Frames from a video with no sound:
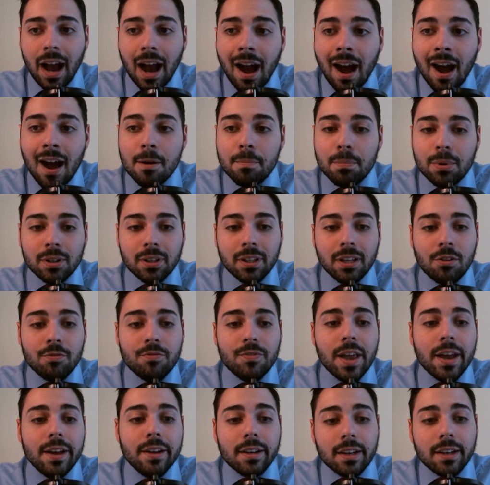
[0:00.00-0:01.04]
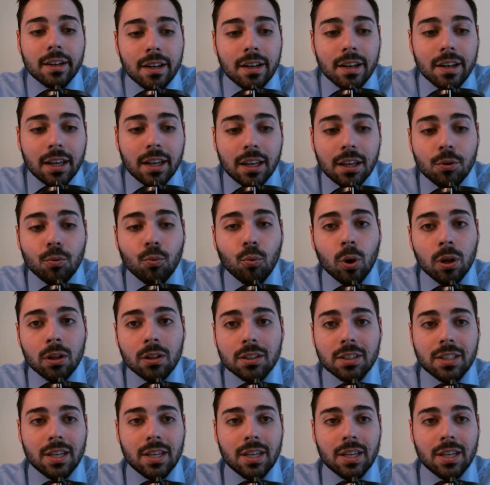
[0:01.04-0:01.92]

I believe that he will